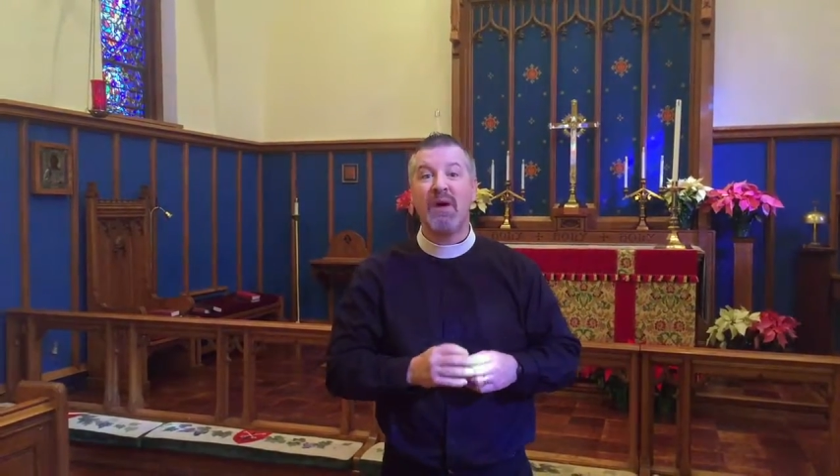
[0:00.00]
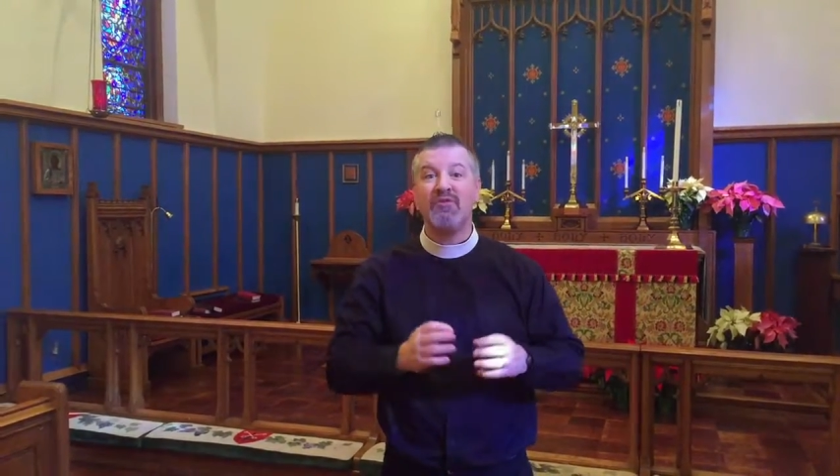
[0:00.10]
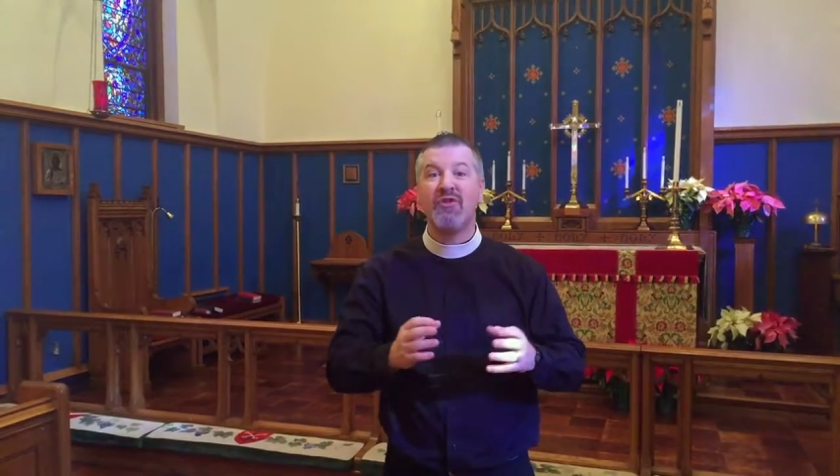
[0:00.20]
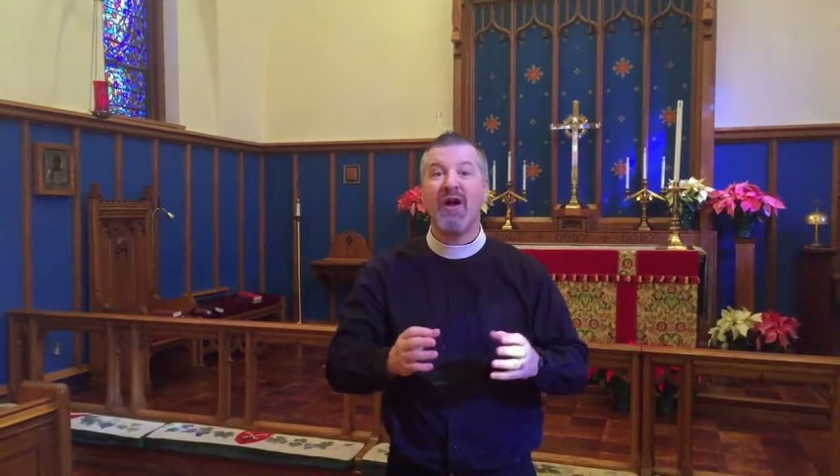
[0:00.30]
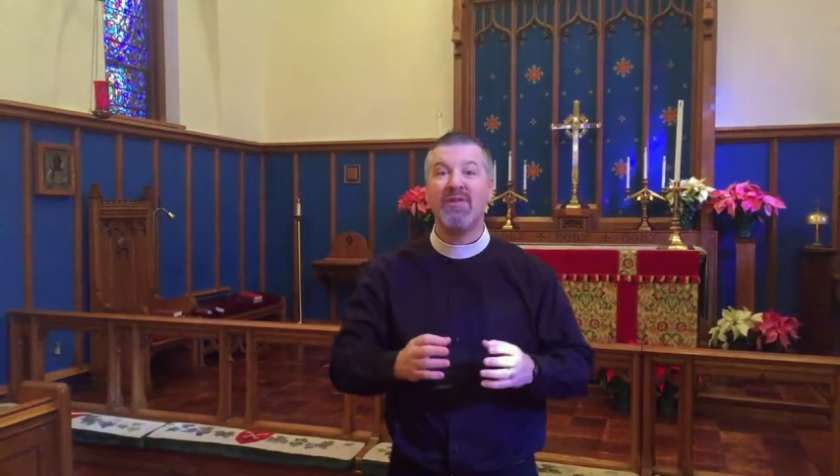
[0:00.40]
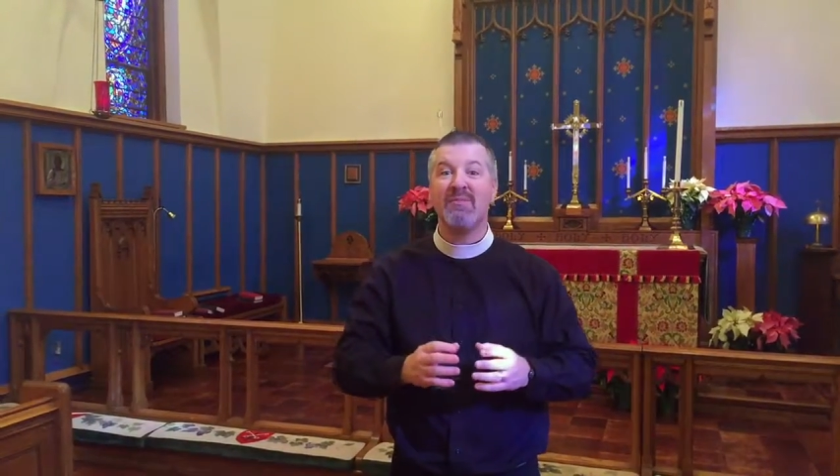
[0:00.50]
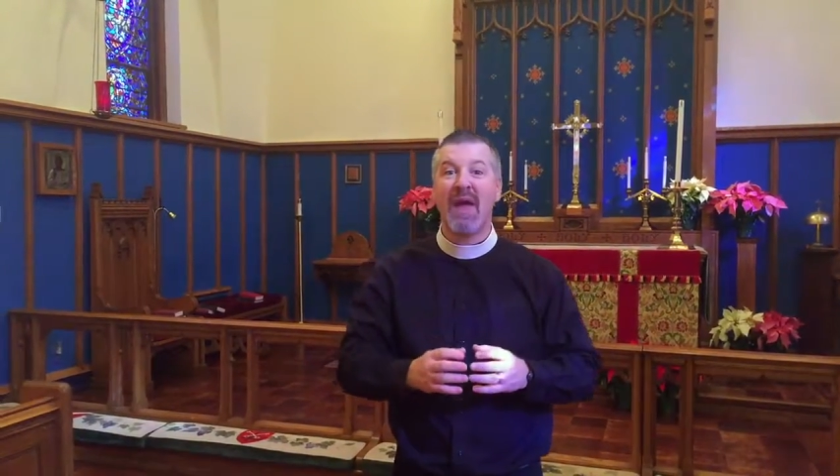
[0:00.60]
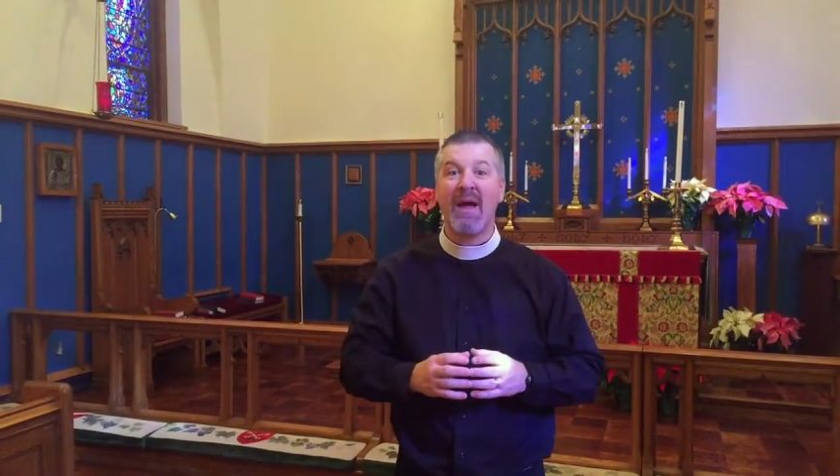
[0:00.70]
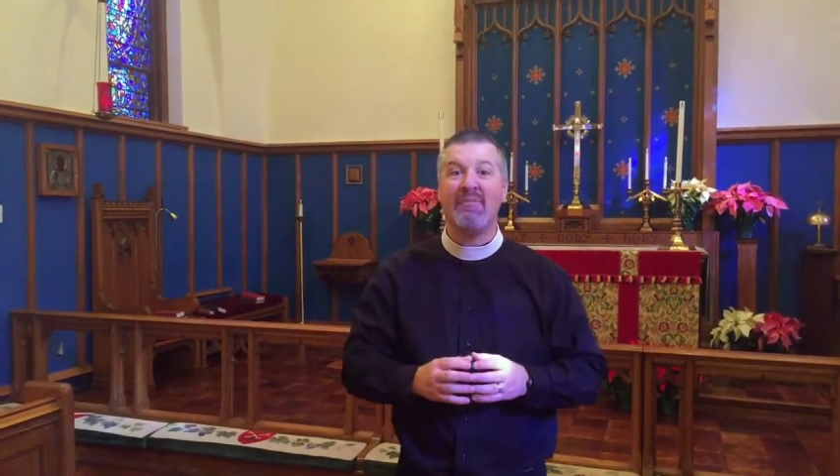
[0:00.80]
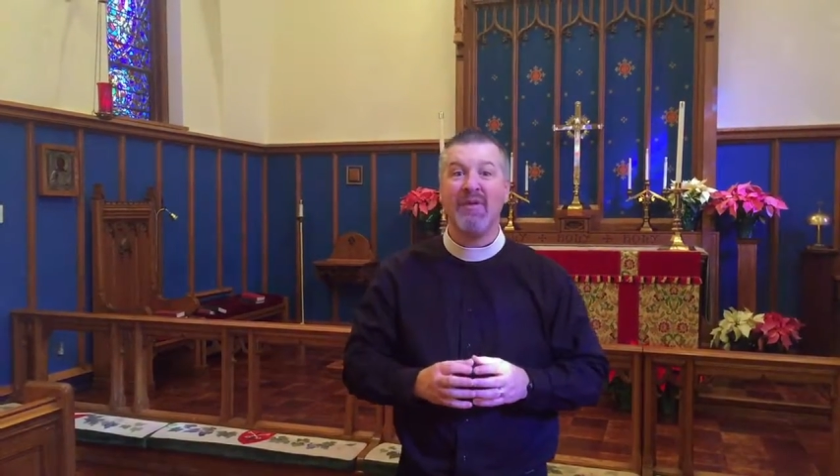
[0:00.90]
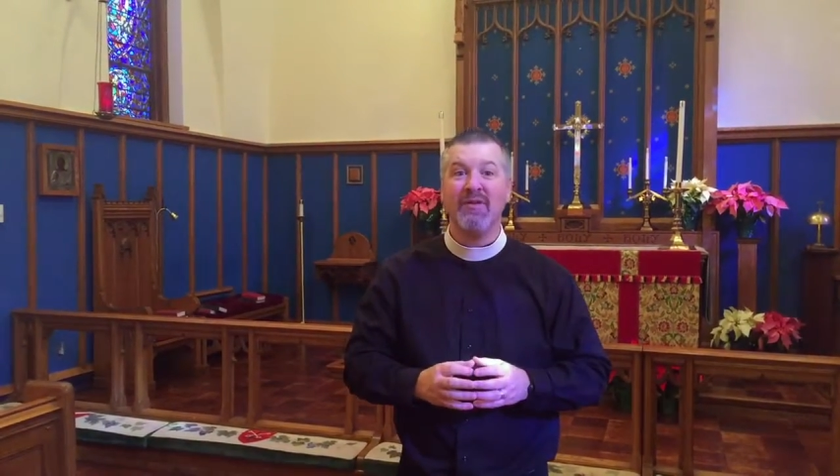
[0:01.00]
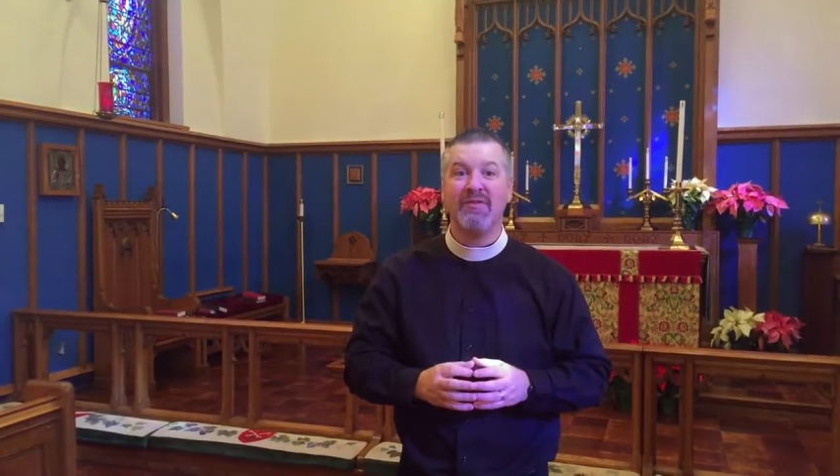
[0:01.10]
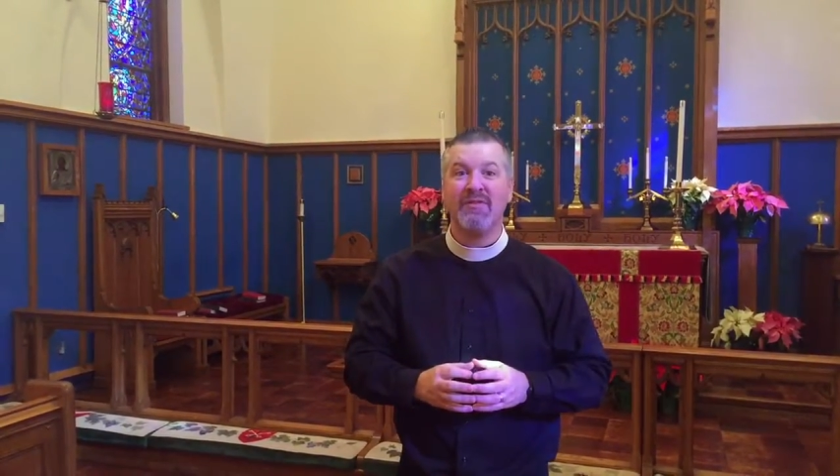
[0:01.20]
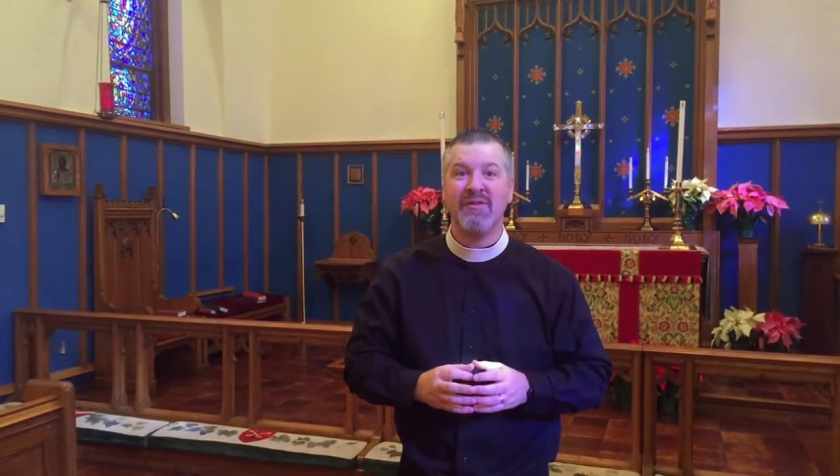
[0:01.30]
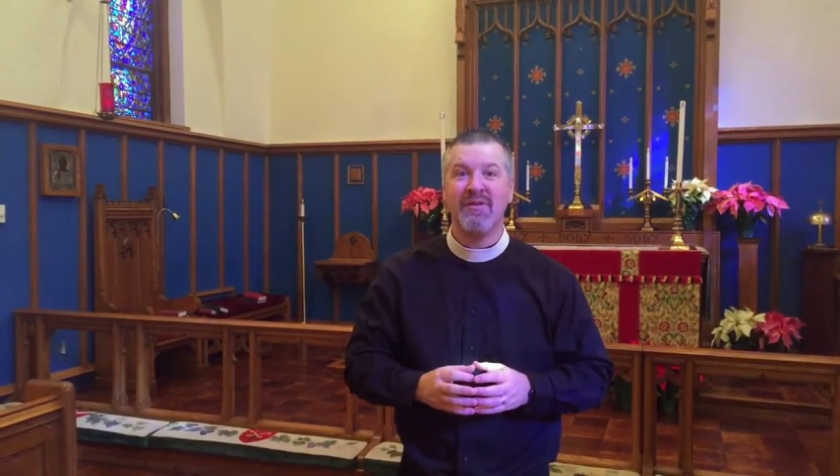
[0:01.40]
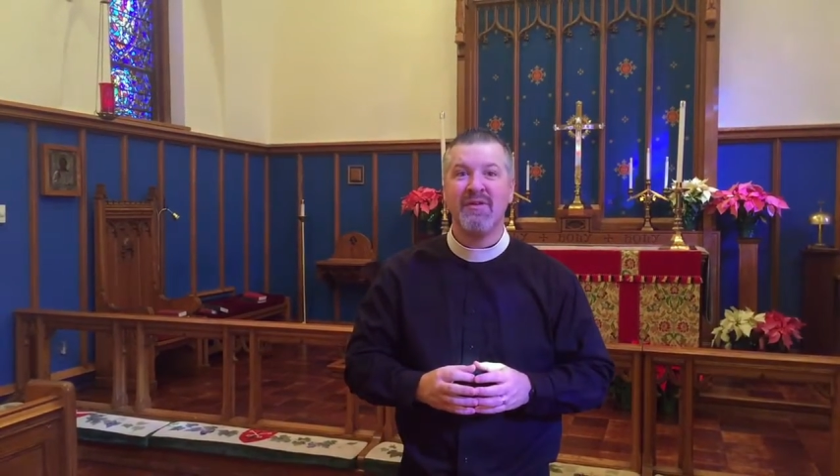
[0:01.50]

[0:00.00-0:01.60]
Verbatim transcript: by John the Baptist